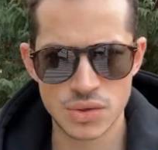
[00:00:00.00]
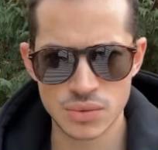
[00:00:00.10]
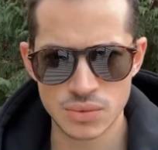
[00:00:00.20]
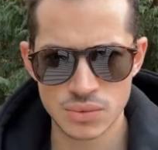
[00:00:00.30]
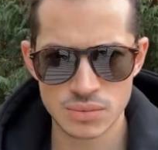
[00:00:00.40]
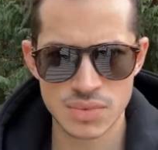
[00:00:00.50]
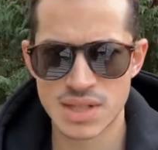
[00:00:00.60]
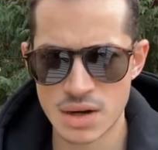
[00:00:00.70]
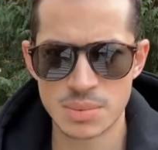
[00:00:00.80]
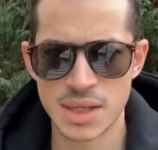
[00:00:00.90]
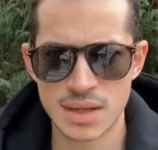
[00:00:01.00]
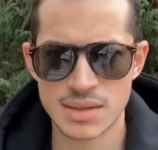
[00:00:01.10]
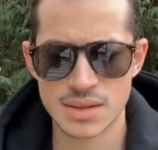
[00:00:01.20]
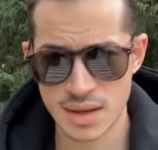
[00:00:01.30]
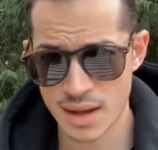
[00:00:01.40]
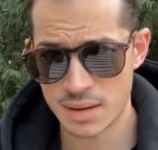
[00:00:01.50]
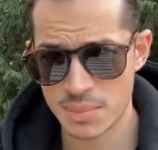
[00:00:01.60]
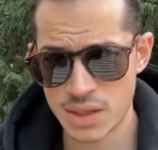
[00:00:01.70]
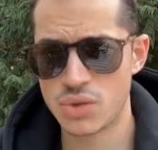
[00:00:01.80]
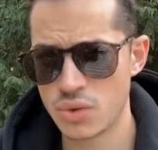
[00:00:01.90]
to set up dates and
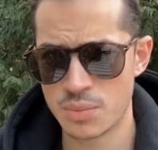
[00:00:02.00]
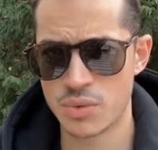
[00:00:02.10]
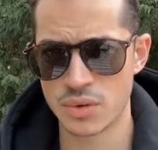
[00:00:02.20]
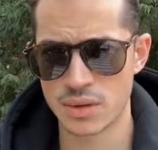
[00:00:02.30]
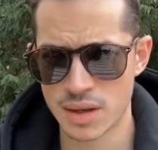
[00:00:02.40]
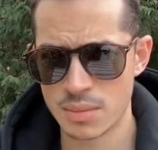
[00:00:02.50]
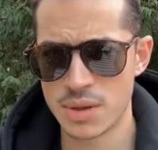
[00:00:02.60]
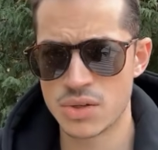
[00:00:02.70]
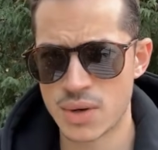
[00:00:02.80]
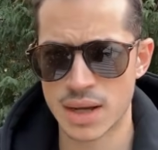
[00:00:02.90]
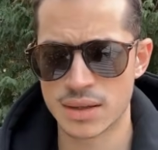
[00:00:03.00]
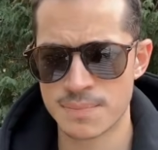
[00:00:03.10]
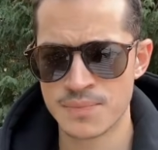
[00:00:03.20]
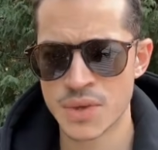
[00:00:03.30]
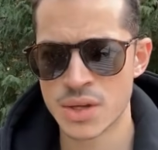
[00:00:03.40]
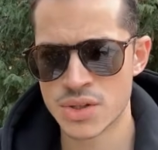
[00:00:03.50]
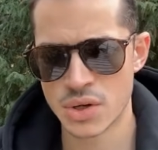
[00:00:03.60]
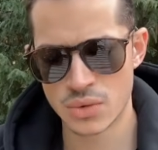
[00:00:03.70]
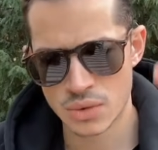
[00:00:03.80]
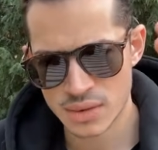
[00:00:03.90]
be to the point and be direct.
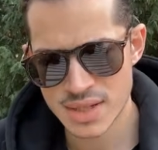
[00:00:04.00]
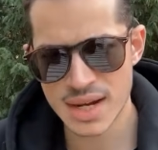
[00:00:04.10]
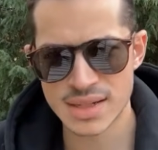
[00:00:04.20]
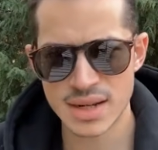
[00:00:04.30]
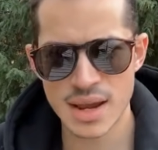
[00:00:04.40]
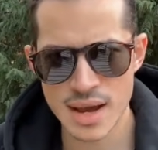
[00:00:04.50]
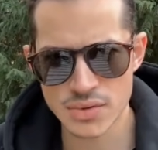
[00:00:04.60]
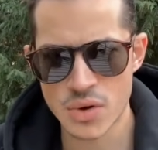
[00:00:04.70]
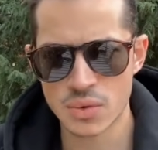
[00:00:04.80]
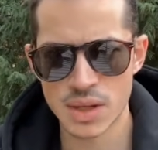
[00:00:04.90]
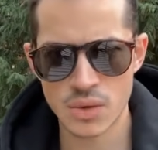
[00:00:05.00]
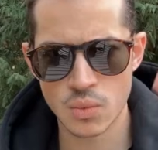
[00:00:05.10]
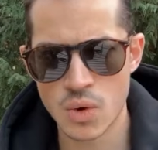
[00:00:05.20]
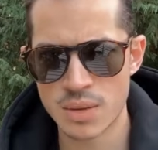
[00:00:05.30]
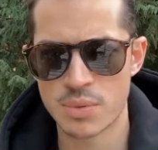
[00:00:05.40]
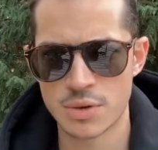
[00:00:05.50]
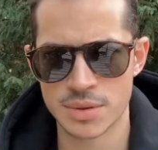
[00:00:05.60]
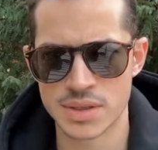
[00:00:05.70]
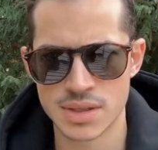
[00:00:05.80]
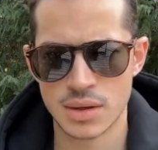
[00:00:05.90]
So texting has only one
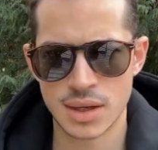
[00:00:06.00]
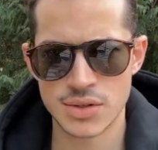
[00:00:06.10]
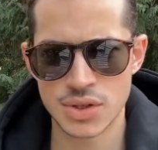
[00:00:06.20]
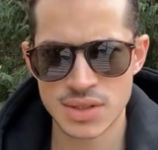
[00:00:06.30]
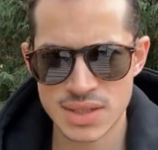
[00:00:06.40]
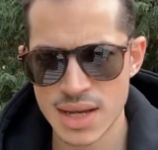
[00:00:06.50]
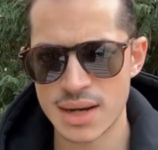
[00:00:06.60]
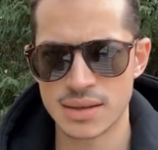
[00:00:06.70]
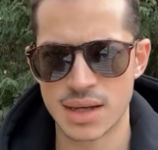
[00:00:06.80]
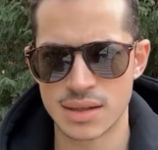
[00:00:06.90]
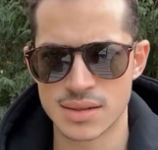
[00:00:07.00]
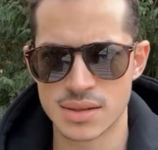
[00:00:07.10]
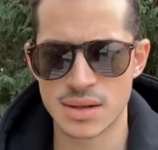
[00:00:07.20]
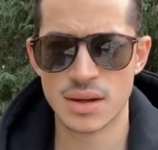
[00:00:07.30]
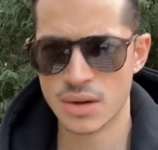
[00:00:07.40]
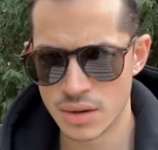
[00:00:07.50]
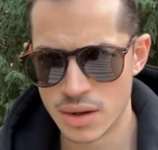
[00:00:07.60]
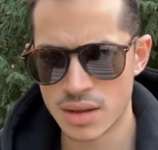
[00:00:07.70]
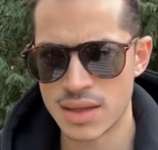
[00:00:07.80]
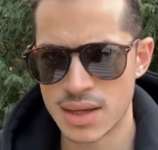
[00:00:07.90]
purpose. It's just setting dates,
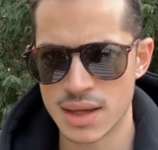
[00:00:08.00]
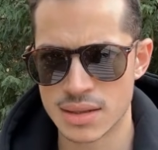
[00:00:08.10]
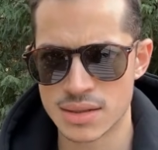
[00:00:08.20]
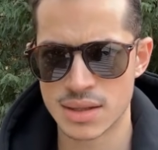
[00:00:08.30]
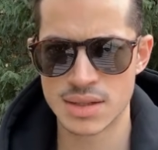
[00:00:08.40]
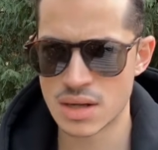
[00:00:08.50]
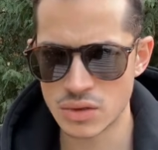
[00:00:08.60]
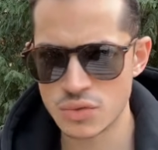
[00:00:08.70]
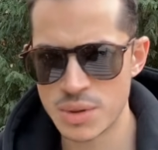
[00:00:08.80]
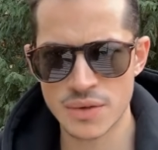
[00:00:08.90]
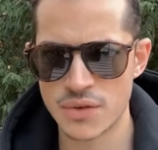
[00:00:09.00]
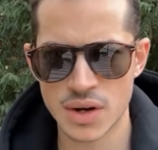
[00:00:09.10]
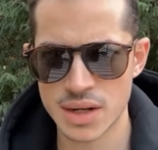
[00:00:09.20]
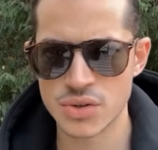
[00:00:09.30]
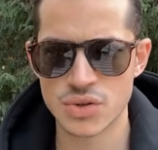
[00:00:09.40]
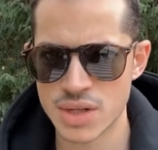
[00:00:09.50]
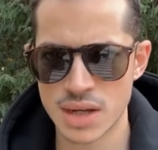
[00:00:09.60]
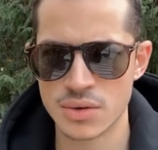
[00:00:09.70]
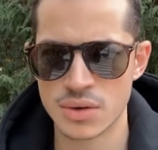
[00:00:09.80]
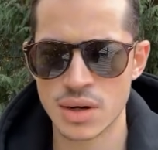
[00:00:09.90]
nothing else. It's not to be a fucking
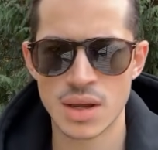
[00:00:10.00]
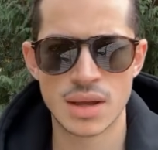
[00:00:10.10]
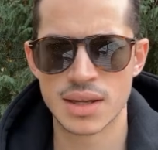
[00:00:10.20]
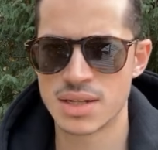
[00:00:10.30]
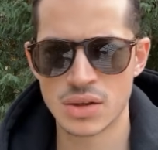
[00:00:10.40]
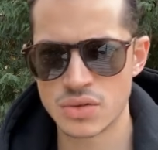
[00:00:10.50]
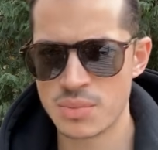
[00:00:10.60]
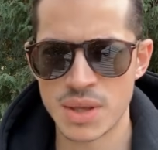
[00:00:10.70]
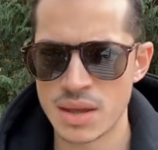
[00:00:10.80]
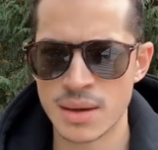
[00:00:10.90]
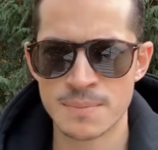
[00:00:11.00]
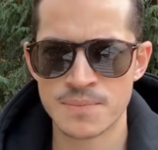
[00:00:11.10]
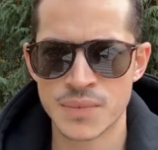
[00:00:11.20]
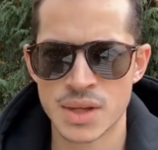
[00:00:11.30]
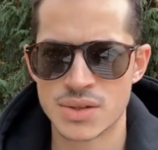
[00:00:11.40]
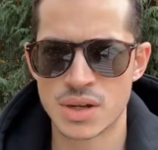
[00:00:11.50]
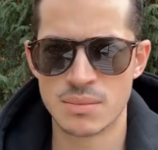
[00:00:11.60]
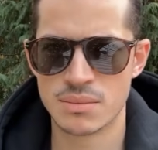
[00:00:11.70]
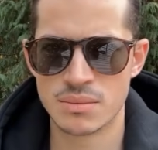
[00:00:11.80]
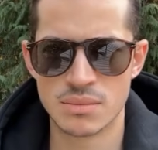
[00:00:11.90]
entertainer. It's not to be
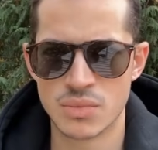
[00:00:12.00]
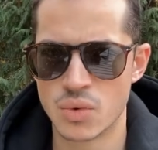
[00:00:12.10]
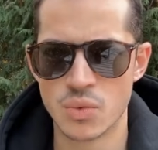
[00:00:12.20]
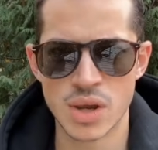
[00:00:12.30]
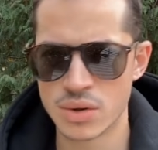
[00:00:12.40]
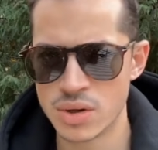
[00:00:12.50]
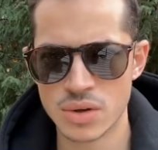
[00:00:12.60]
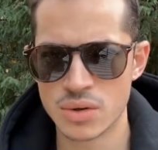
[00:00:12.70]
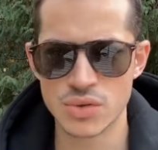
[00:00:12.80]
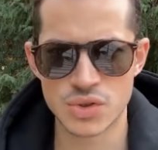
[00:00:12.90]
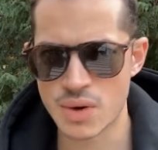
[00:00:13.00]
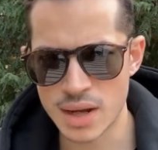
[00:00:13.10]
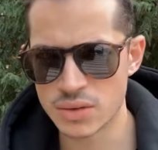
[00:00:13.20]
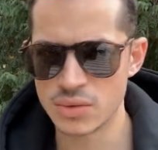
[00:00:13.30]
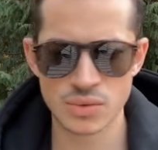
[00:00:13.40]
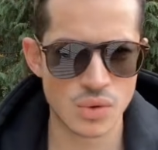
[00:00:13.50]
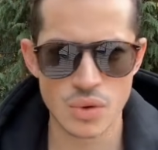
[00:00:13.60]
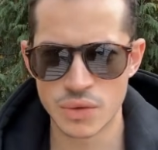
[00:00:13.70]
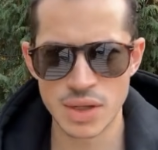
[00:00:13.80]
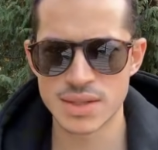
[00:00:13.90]
some weirdo who's trying to
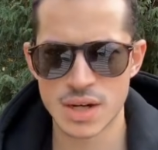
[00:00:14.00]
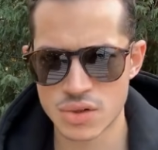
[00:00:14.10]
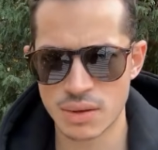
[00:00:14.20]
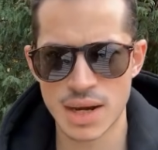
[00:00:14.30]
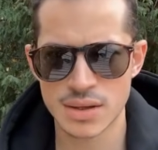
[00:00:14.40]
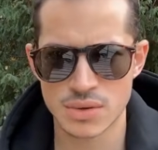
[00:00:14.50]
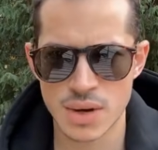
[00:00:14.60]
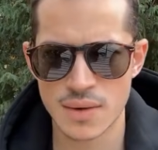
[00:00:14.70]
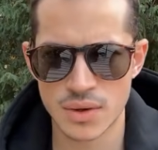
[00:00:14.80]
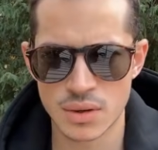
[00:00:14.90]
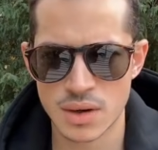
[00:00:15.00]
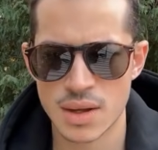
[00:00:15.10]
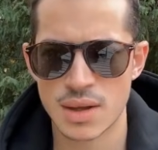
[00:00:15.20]
overly sexualize or whatever.